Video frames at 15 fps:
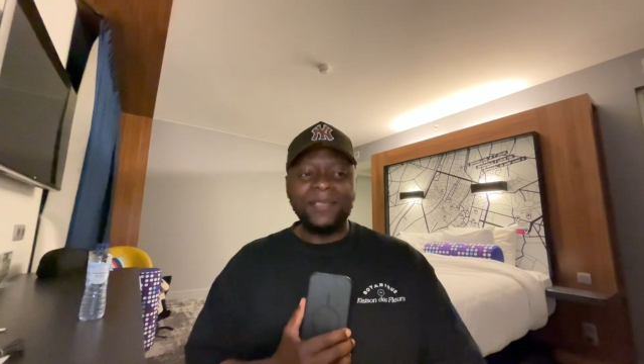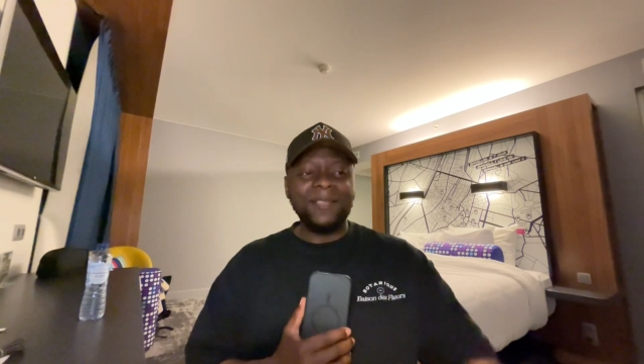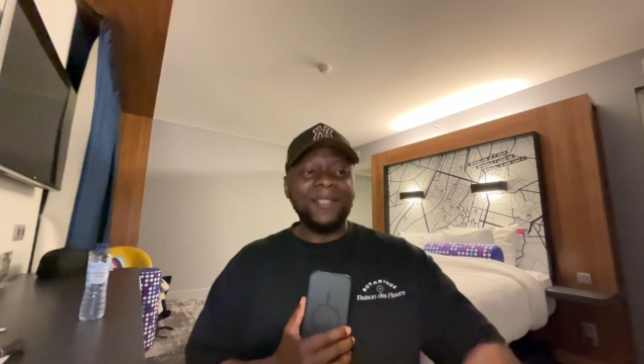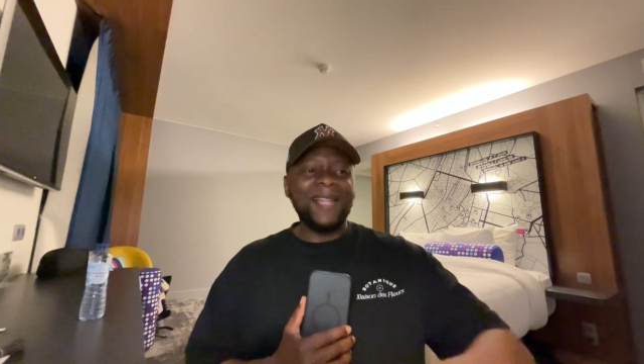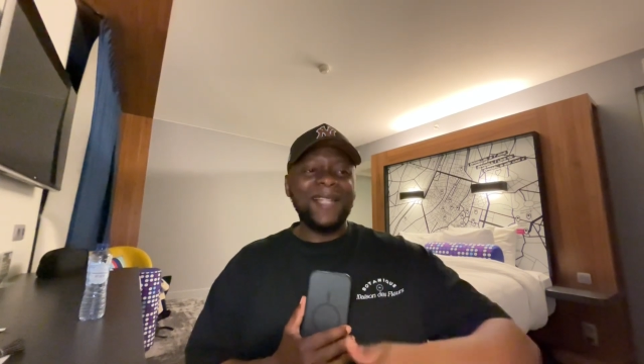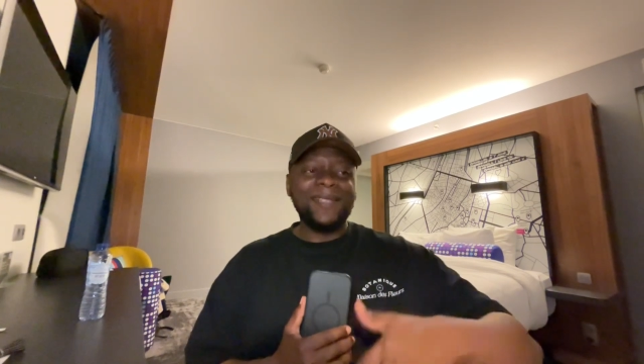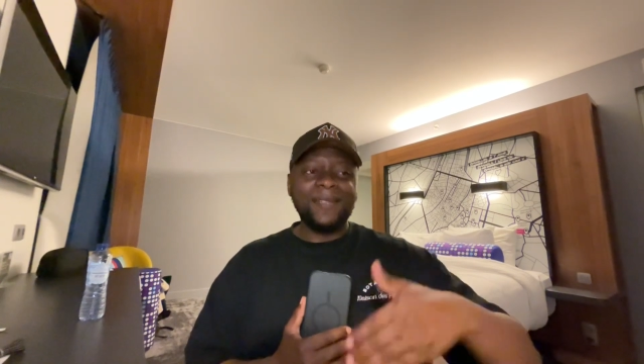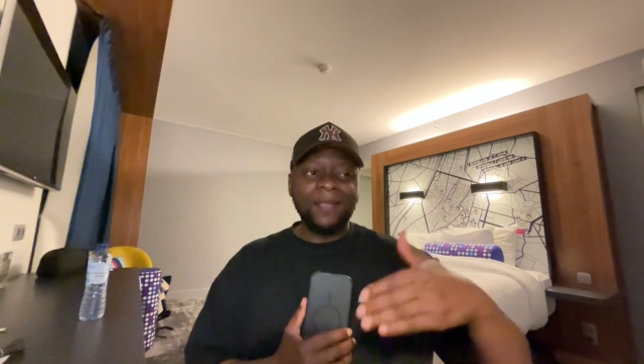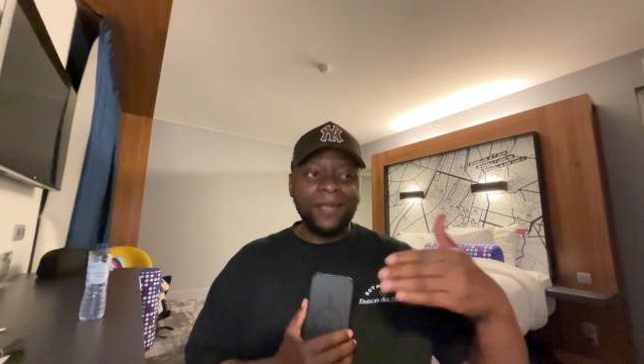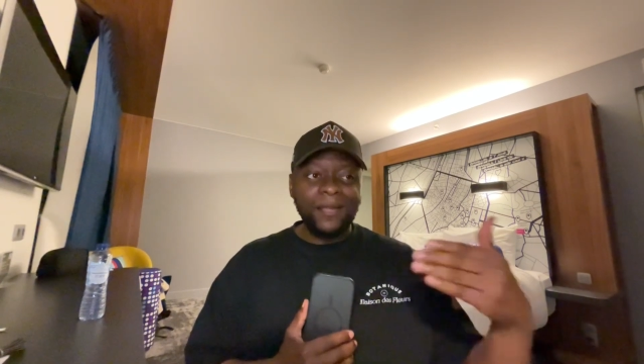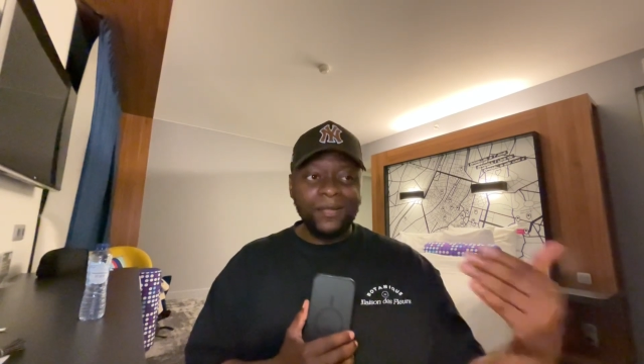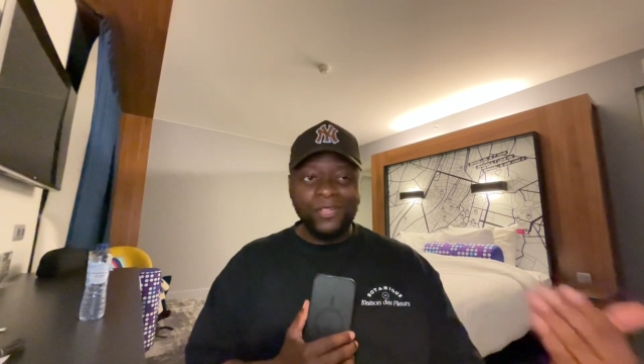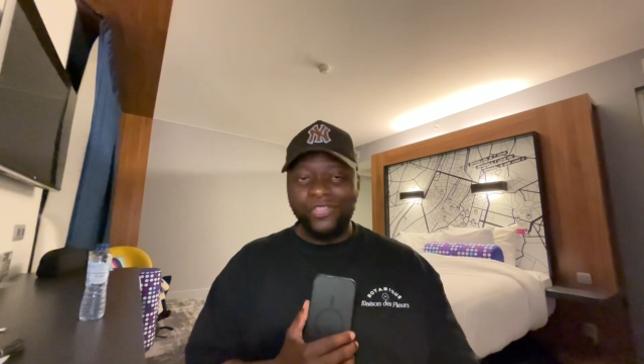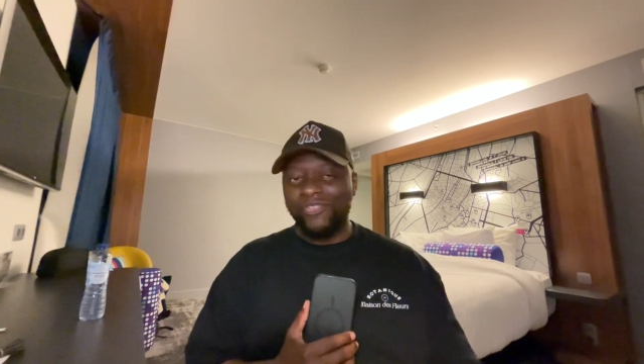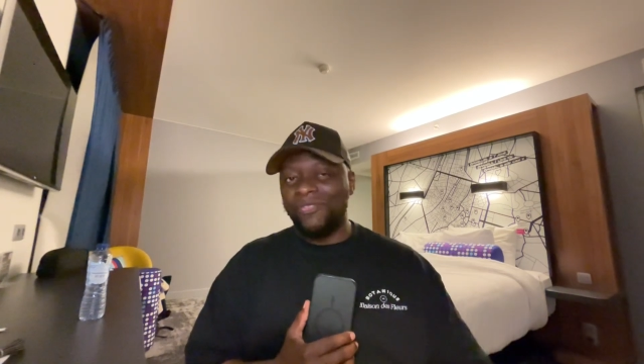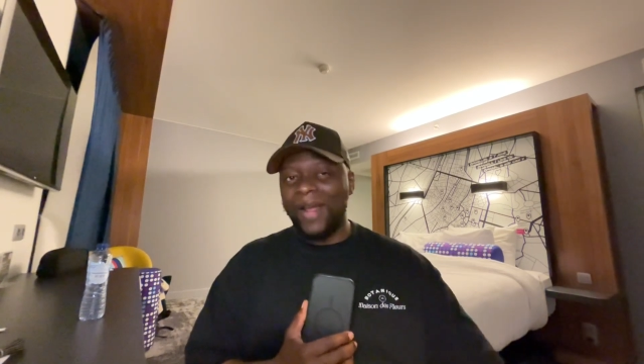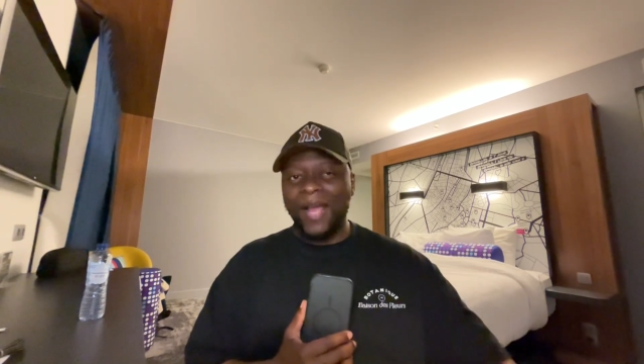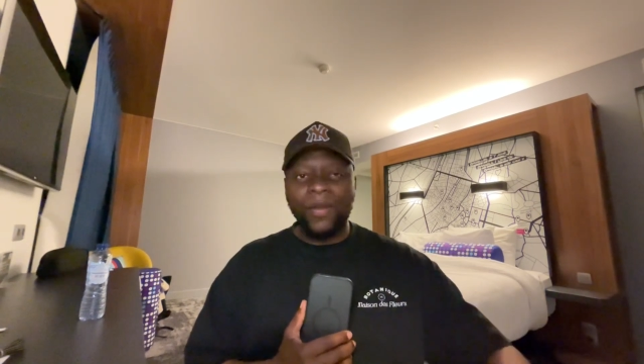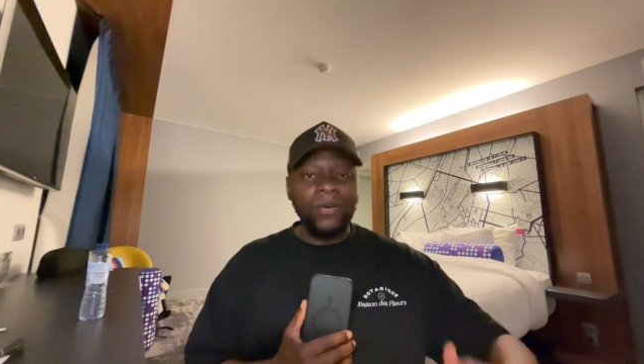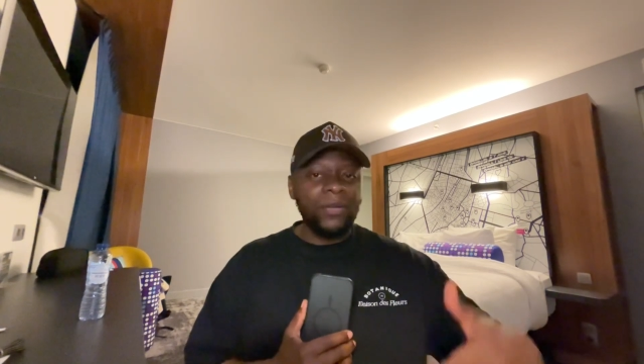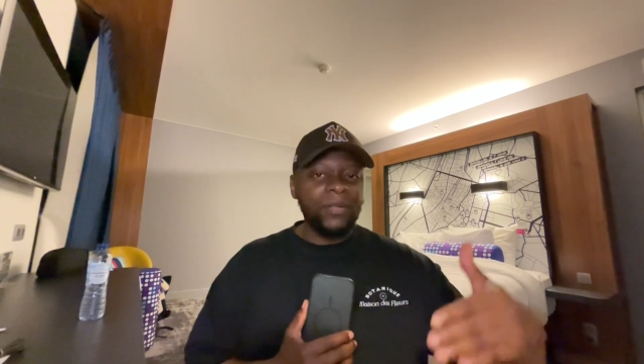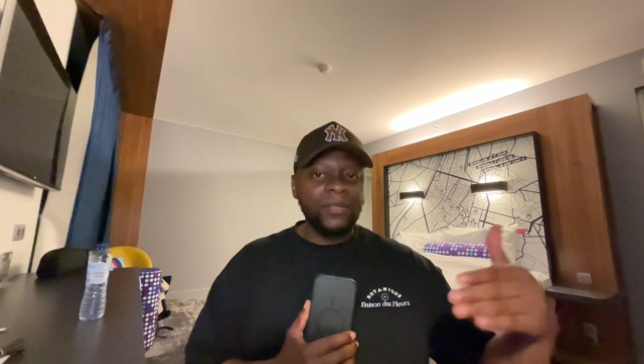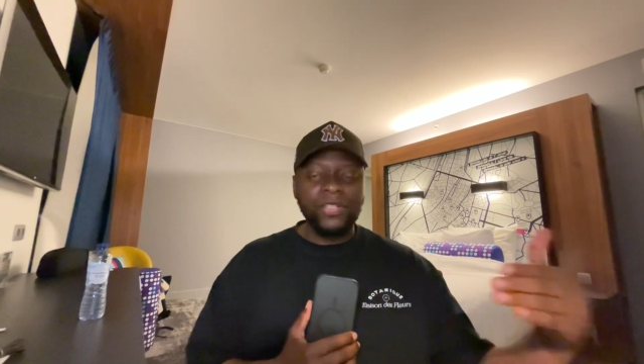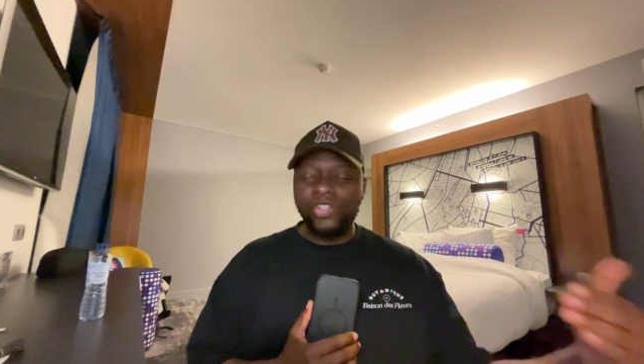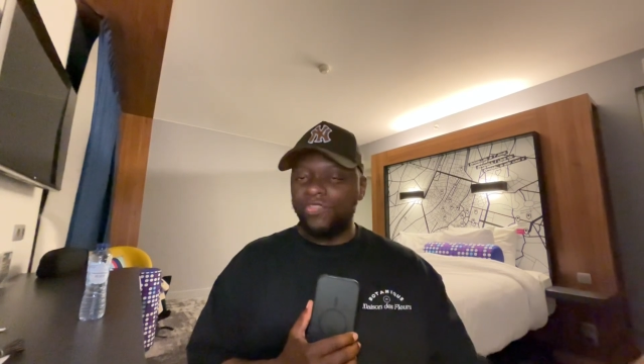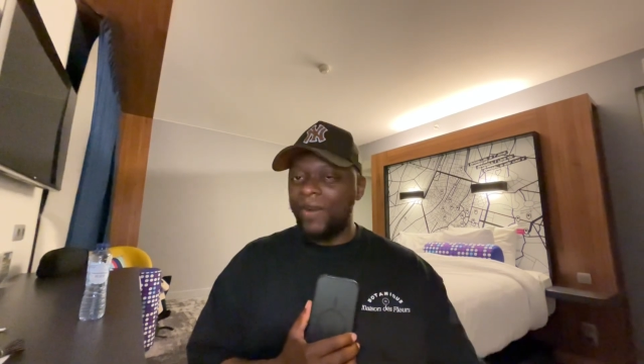letting it drag on and